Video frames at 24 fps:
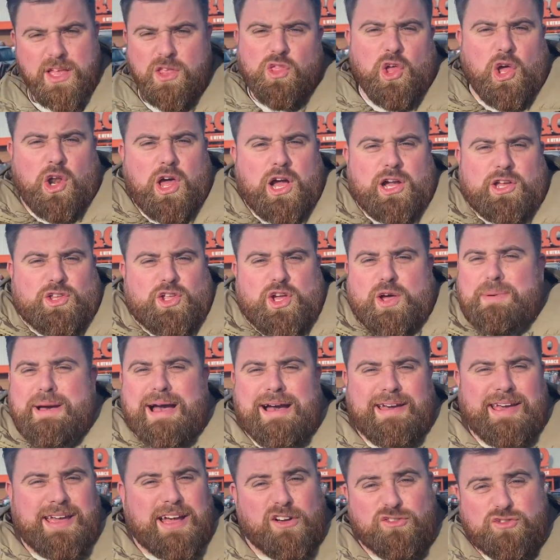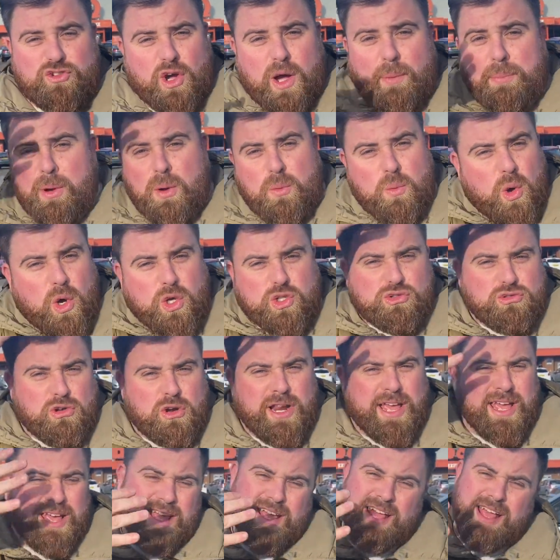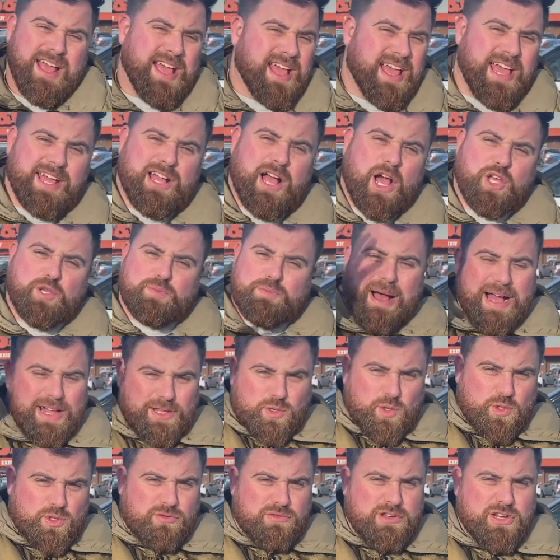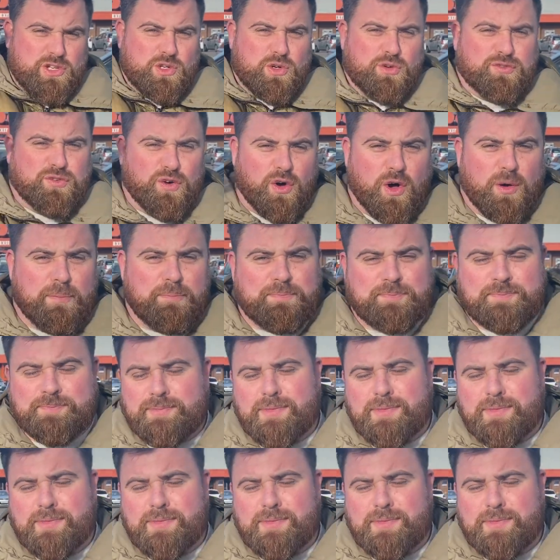Not a lot I can do about it. I've tried putting water on it. It goes back to its original form.